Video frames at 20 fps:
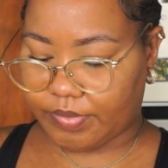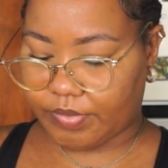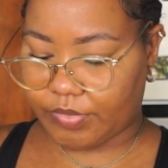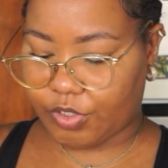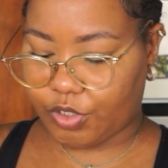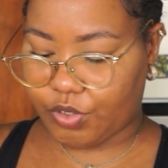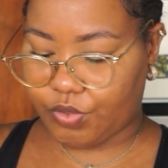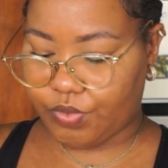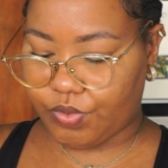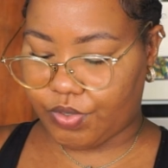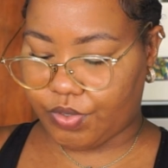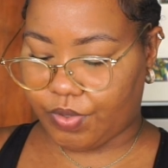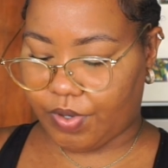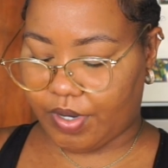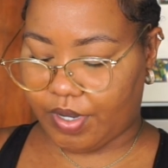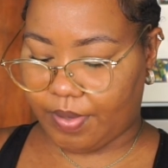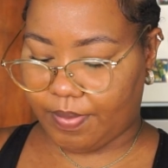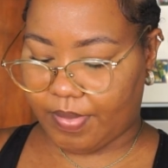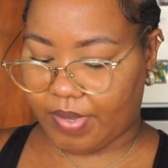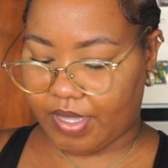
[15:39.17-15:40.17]
Choose
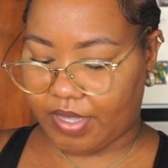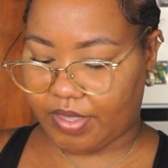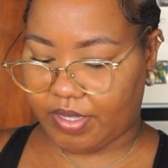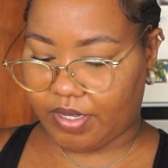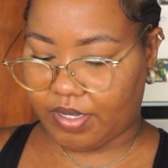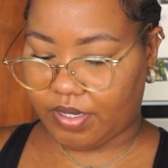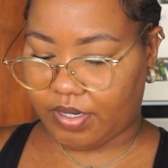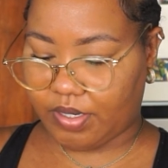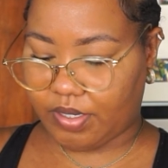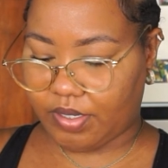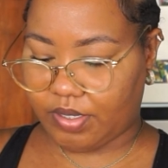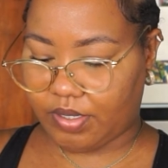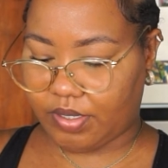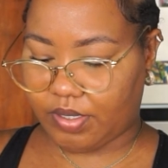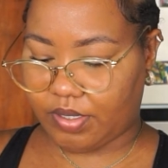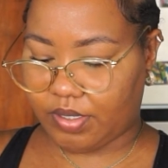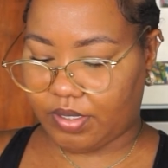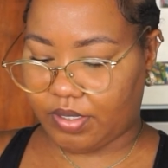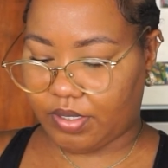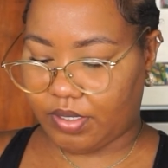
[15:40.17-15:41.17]
order method.
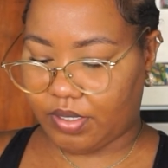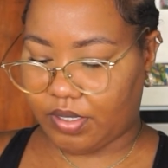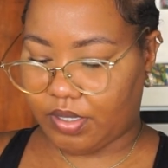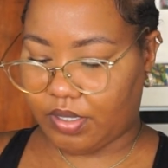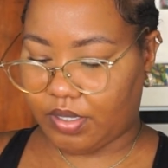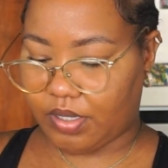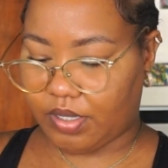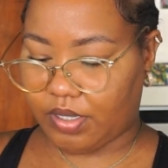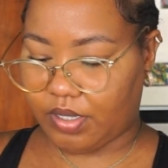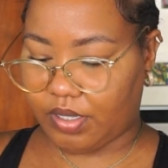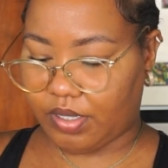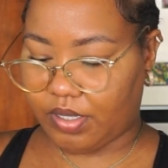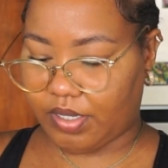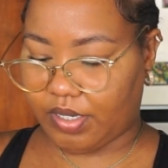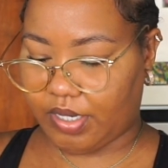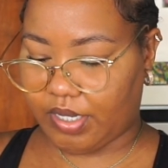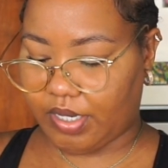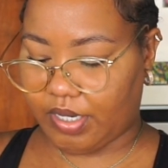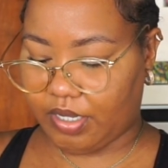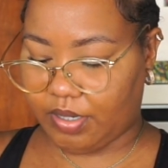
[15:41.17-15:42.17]
Oh,
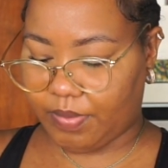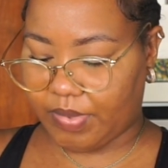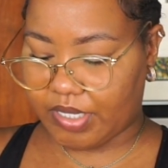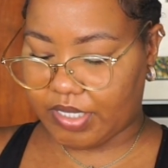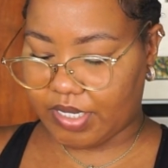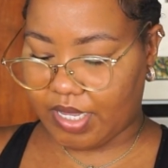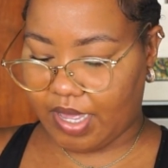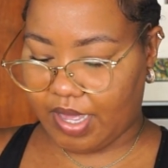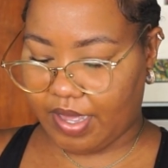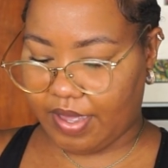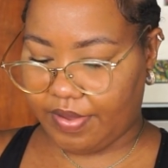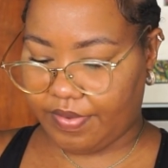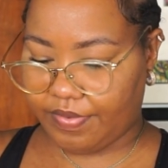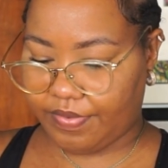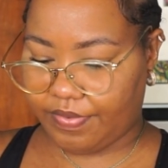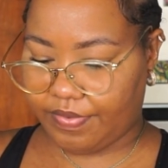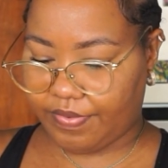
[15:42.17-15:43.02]
they need me to have,